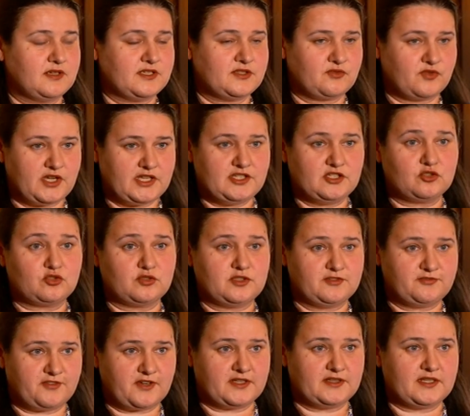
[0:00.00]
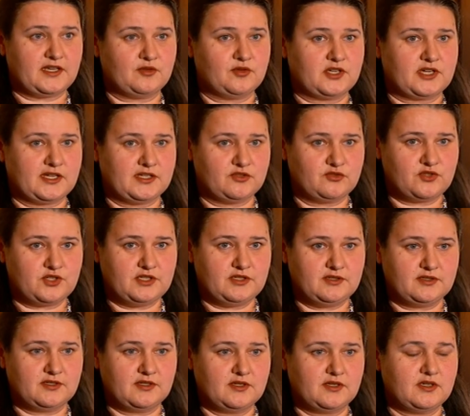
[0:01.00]
is ready to defend our
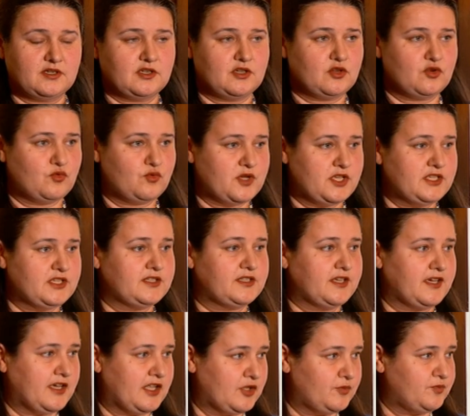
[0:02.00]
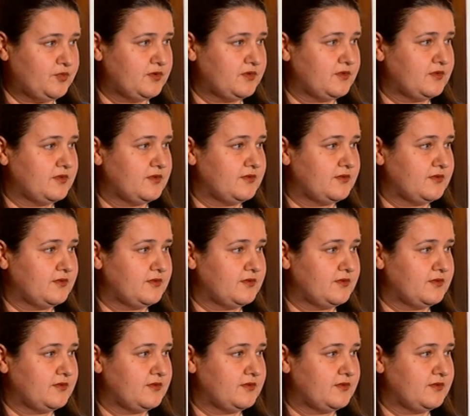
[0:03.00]
country. We need help